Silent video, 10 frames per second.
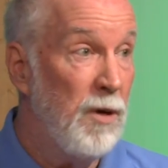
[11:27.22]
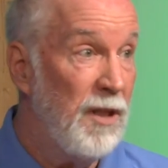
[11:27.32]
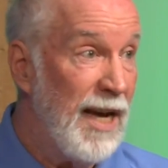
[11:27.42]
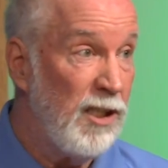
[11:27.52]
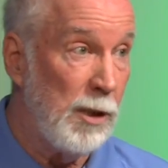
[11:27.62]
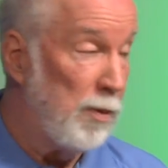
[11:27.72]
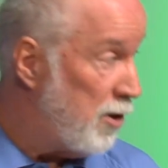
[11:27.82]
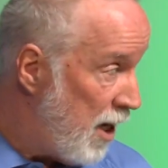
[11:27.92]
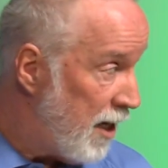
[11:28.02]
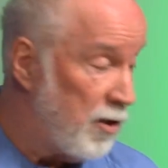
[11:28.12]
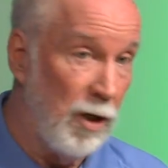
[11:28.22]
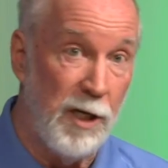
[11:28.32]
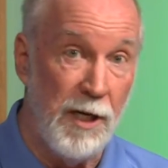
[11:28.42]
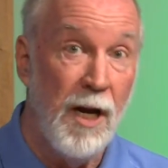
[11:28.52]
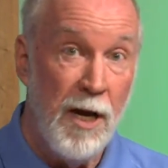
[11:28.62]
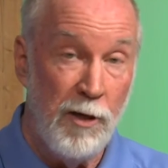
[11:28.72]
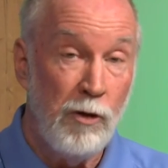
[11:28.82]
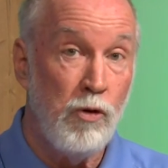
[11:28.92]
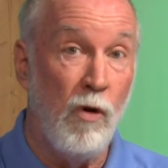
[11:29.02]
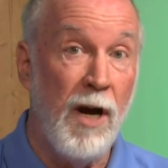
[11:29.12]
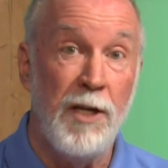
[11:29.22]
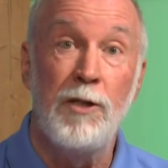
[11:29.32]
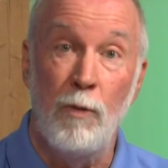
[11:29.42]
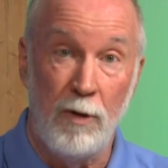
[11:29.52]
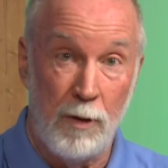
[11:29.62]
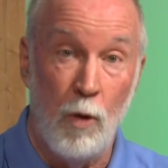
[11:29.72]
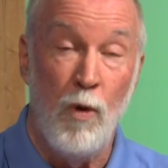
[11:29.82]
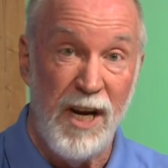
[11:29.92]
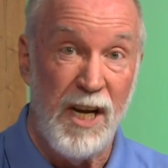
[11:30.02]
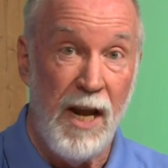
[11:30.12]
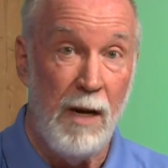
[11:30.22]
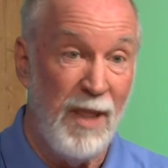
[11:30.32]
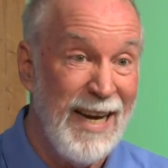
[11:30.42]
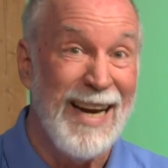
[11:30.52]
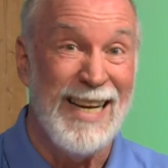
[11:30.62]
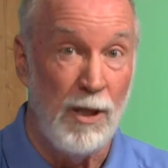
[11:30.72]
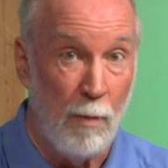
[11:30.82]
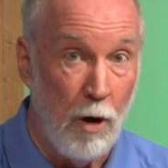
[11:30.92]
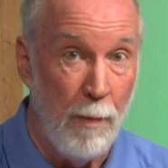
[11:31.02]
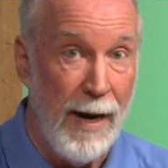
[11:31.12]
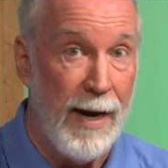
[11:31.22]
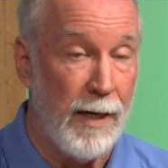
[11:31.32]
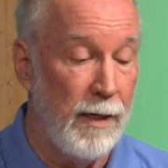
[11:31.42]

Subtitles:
but that's to protect the lead. They're trying to win a game. They got to get the ball back.